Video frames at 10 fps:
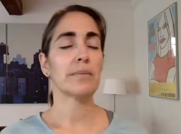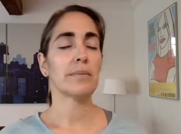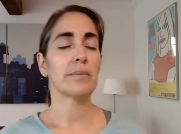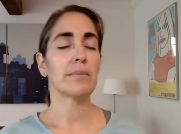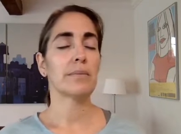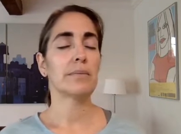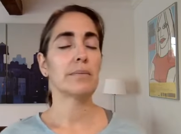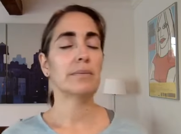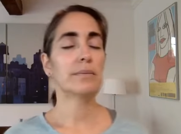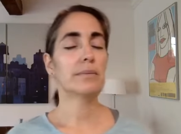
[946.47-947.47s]

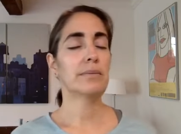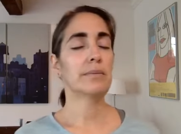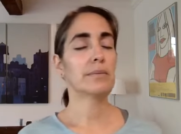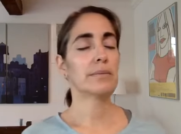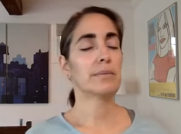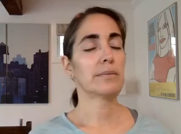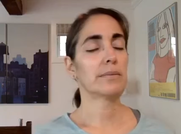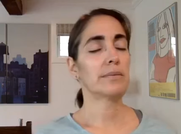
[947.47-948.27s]
[no speech]